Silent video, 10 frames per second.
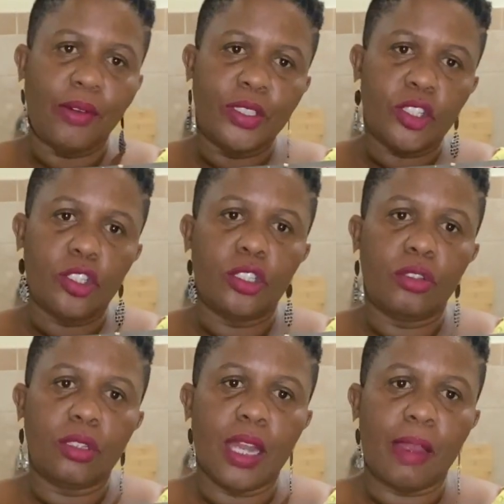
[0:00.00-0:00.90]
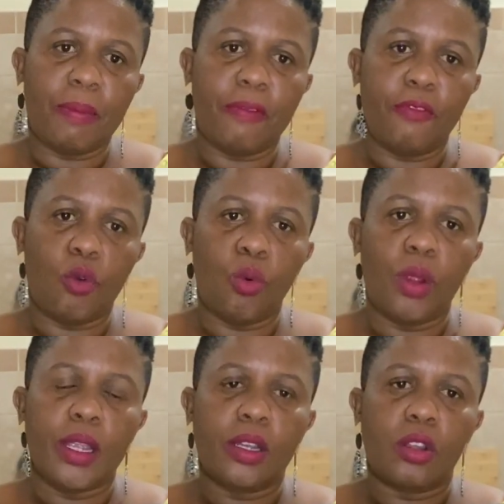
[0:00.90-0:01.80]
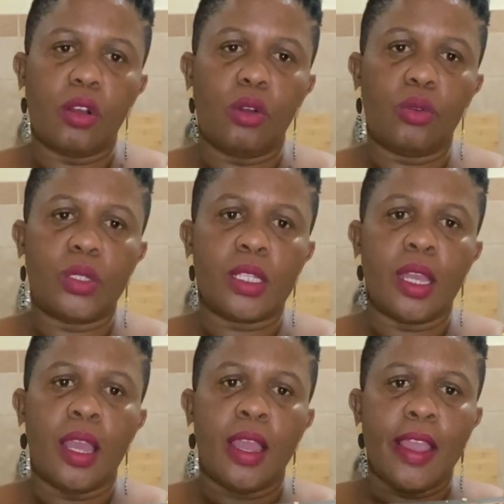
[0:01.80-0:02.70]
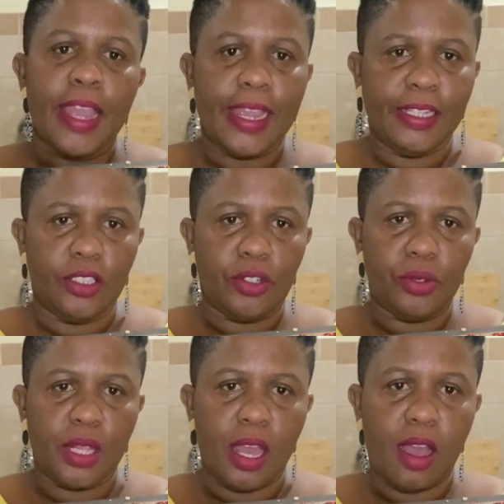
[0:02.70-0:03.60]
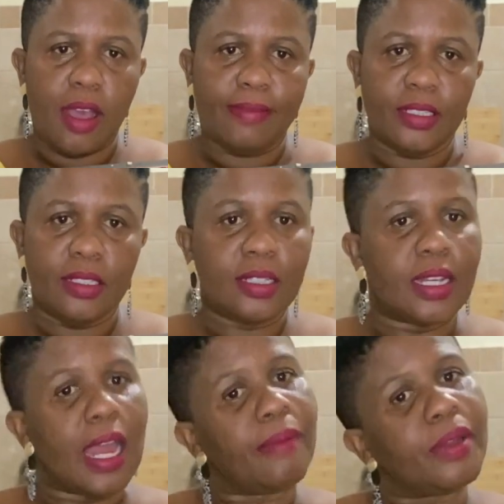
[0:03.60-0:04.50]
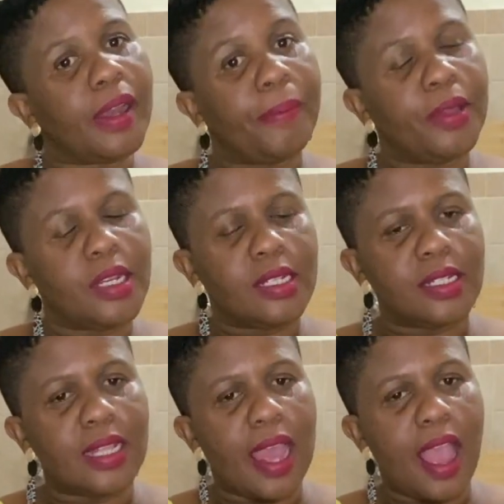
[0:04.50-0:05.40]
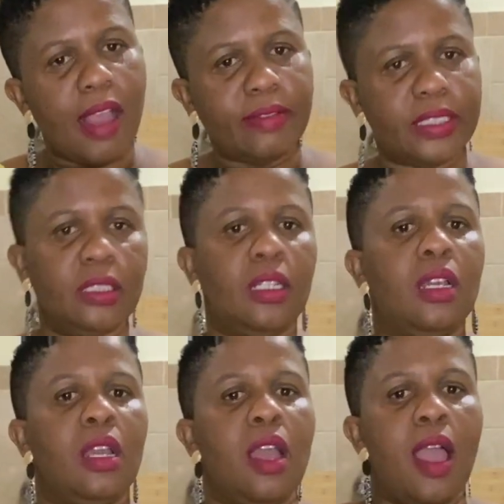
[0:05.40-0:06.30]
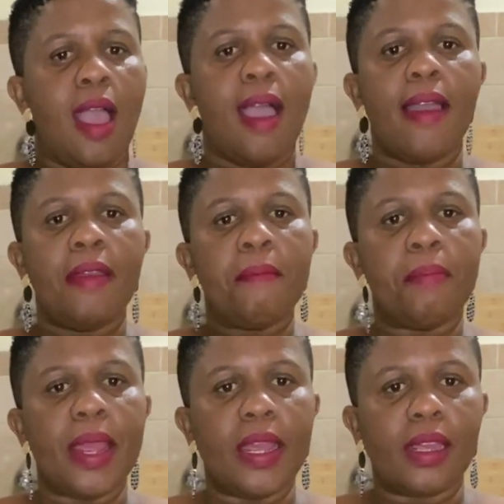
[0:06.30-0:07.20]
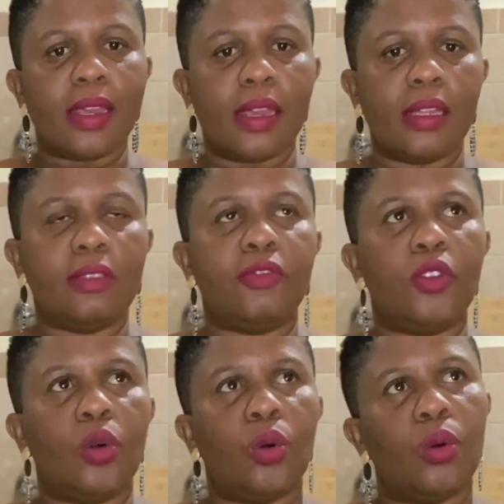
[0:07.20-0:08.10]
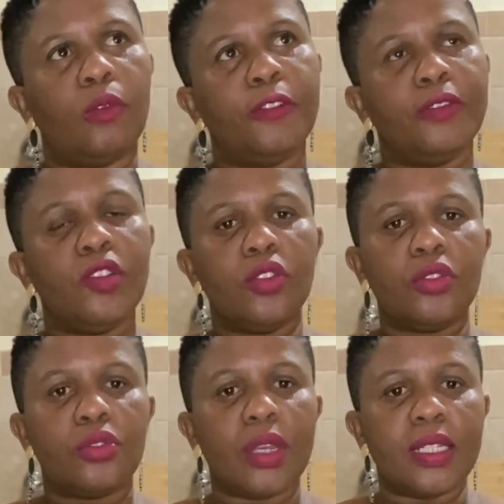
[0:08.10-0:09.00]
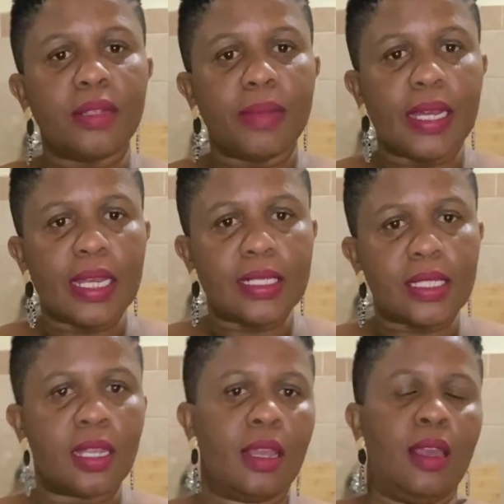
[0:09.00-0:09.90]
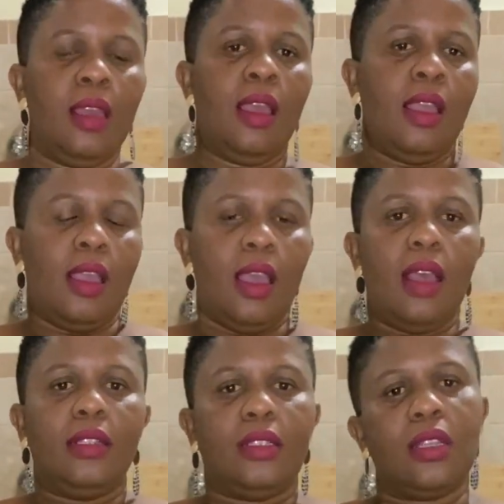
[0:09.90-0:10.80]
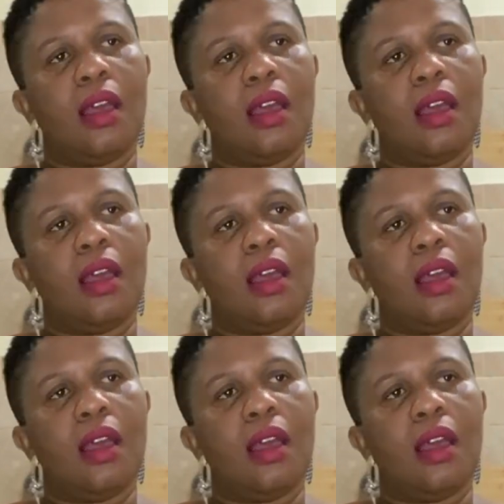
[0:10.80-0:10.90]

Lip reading: it should look like before it goes into the oven. So now I'm gonna put it in the oven and bake it for 15 to 20 minutes at